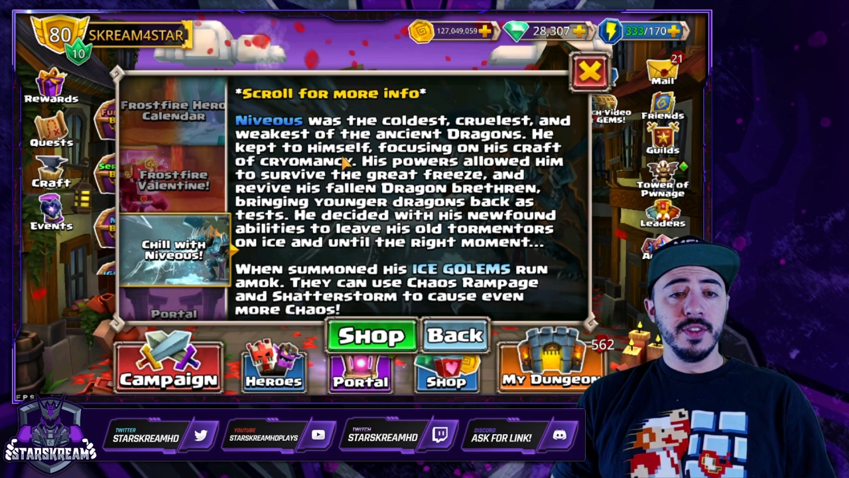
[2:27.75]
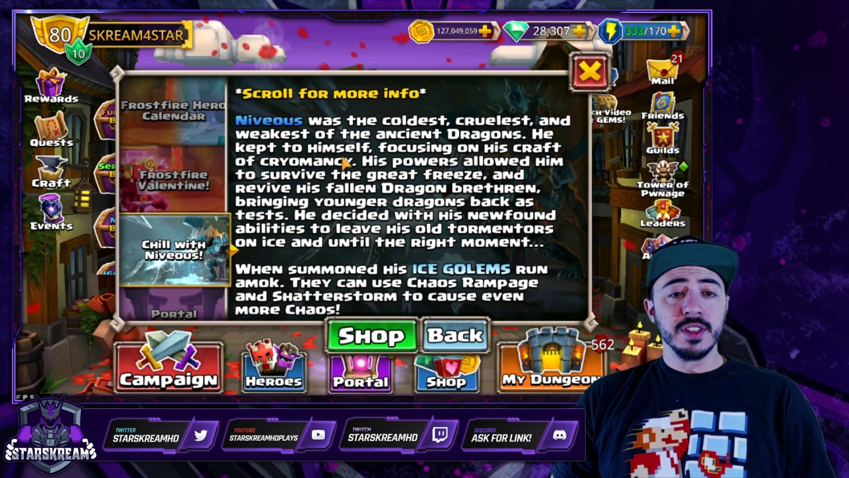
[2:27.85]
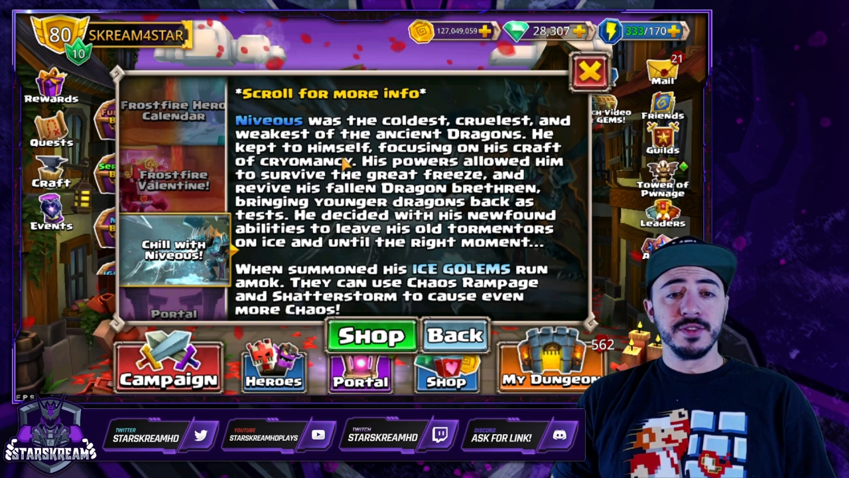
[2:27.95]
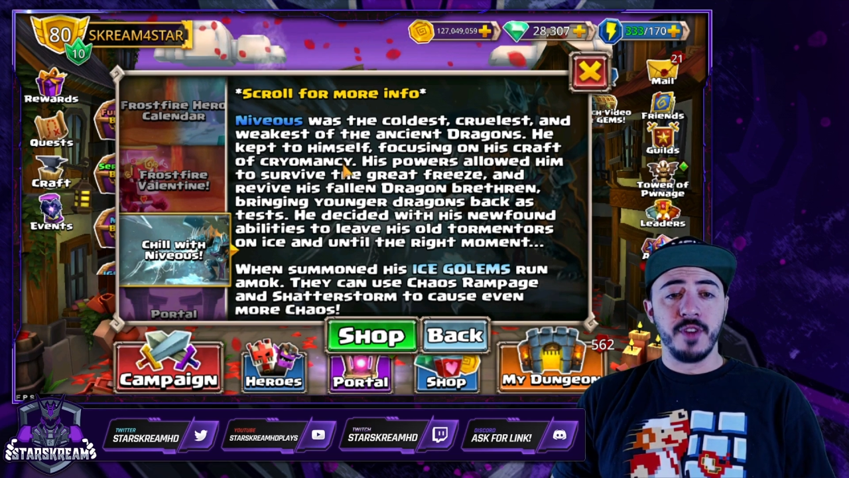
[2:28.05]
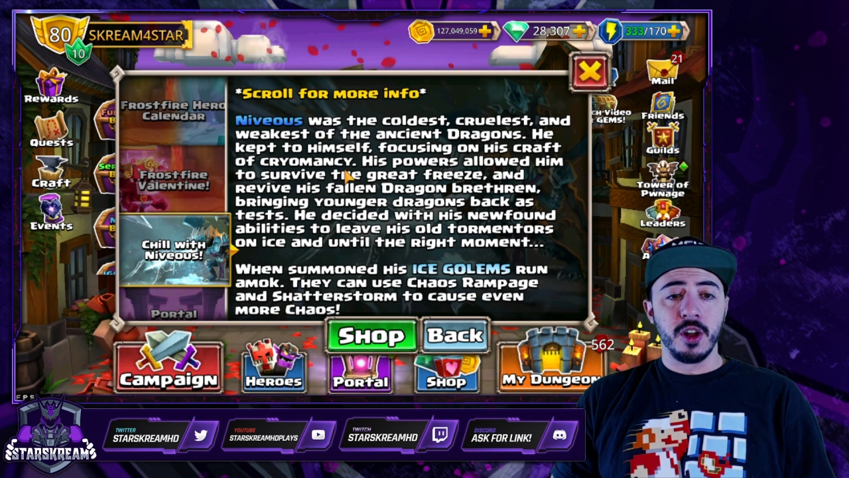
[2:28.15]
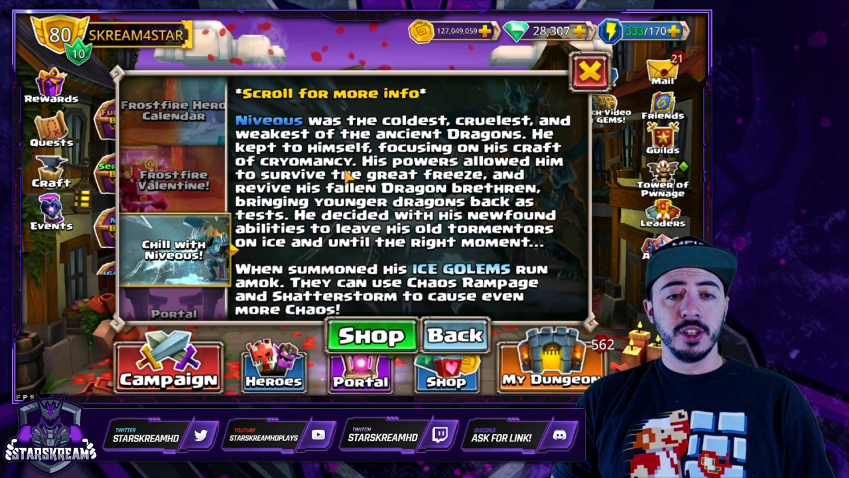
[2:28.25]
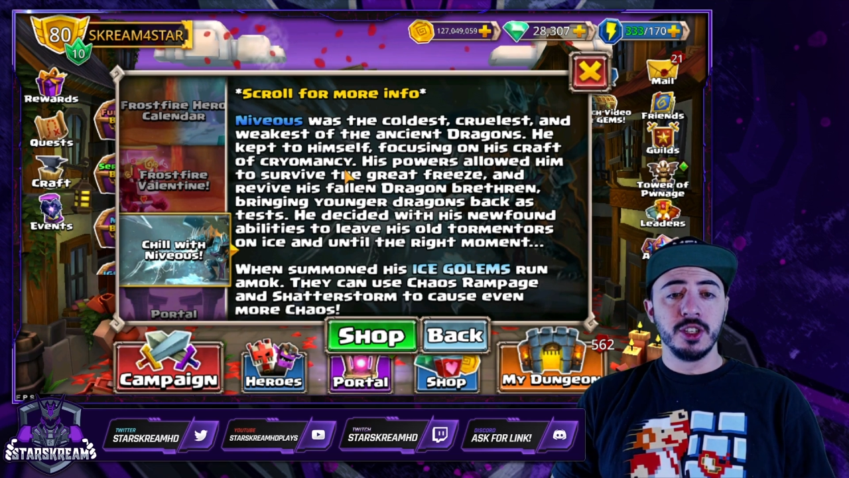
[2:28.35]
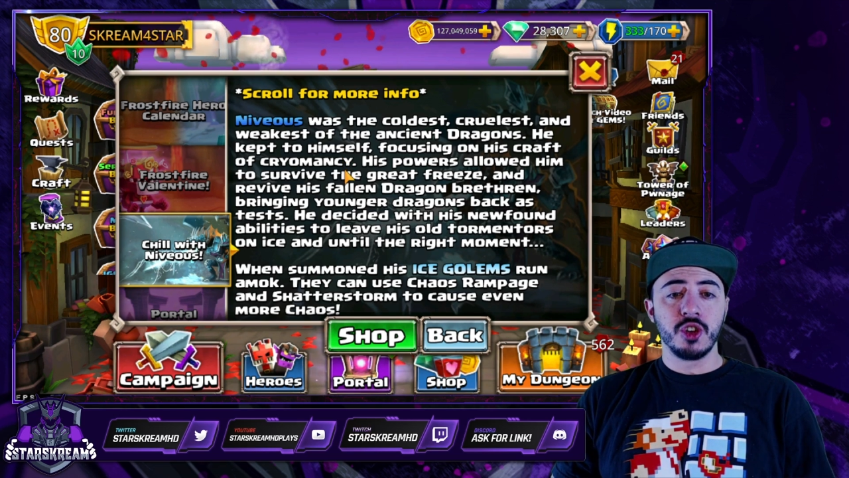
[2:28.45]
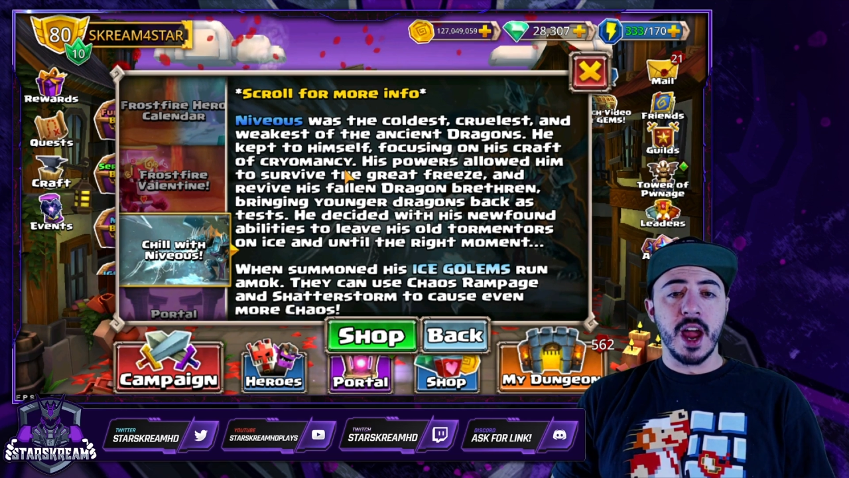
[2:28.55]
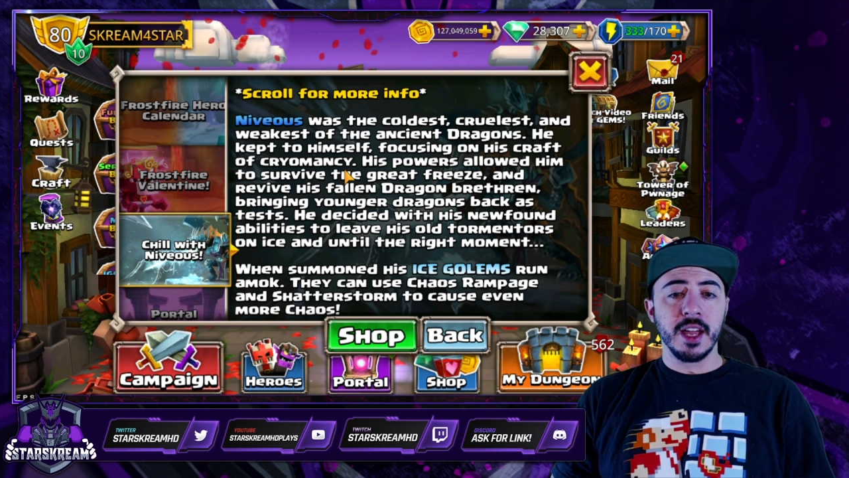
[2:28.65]
his fallen
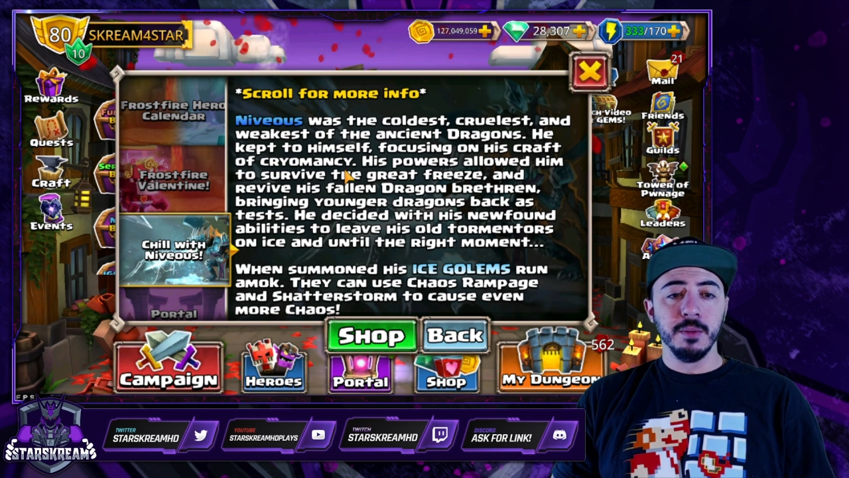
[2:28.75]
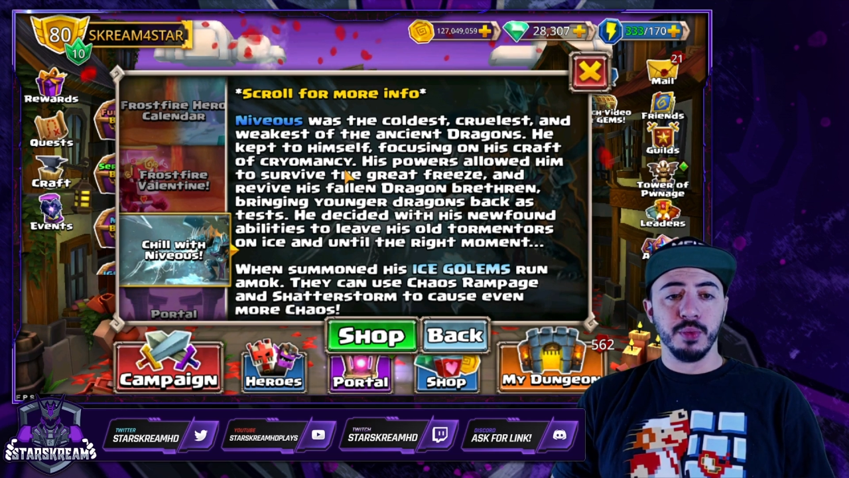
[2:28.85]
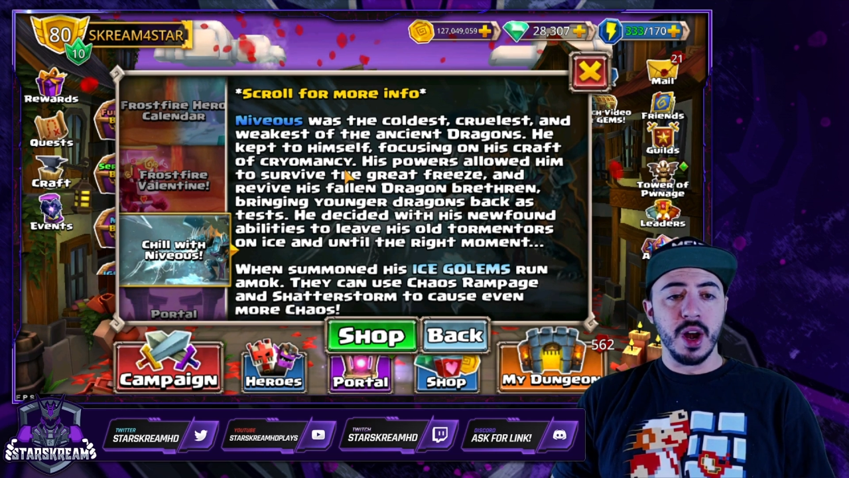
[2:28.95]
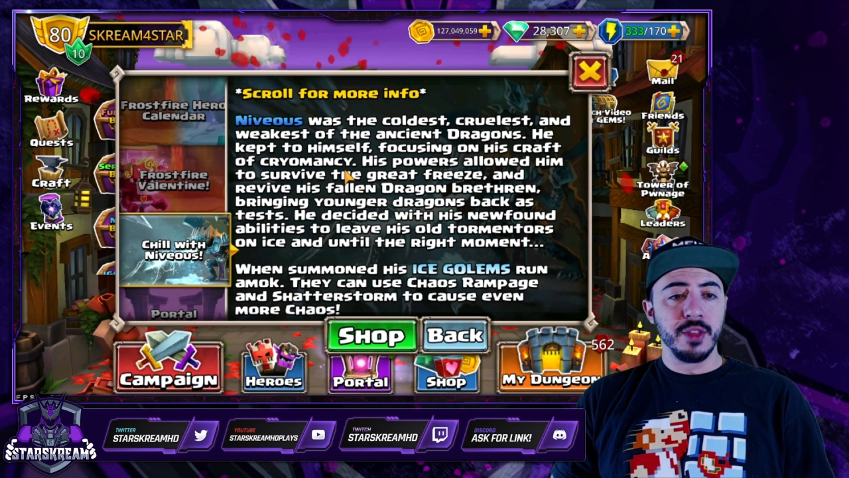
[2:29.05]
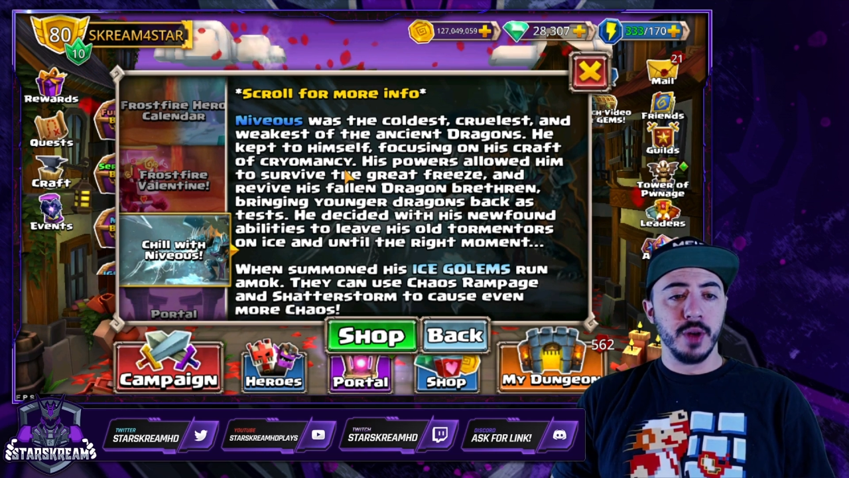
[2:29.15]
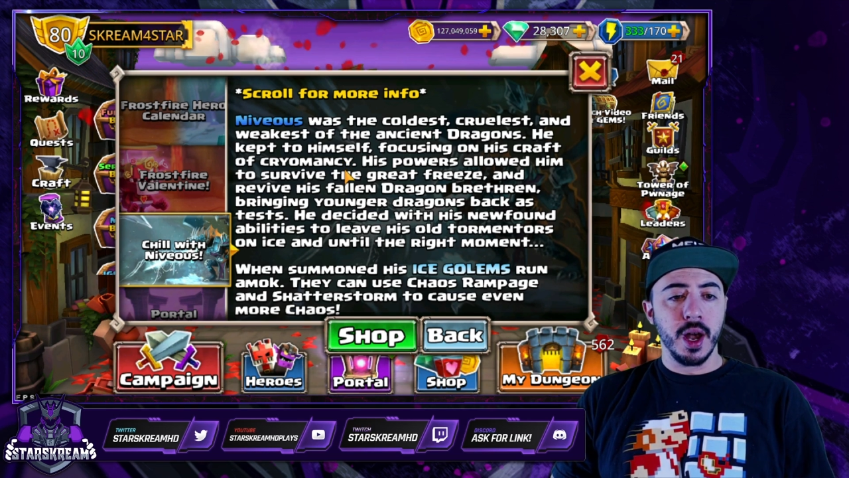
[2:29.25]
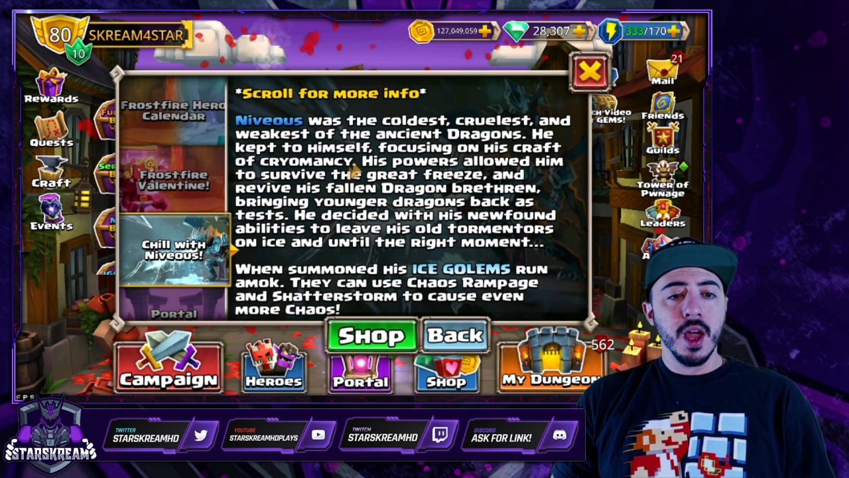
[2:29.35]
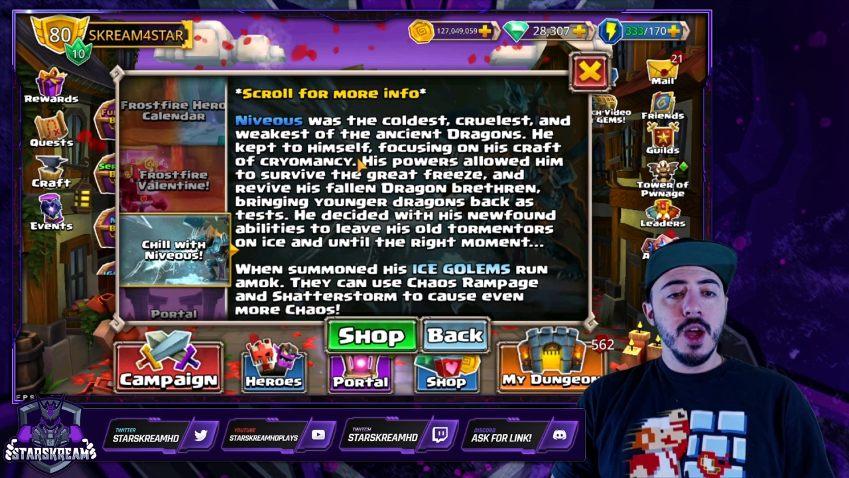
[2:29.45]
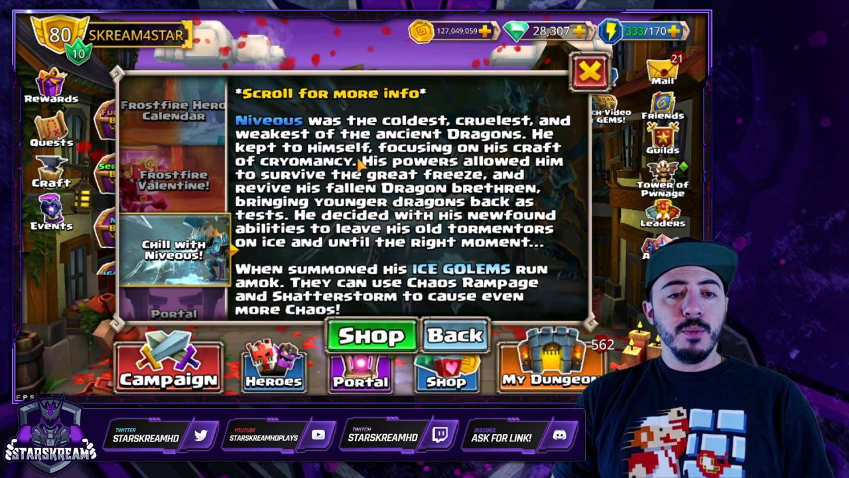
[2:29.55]
dragon brethren,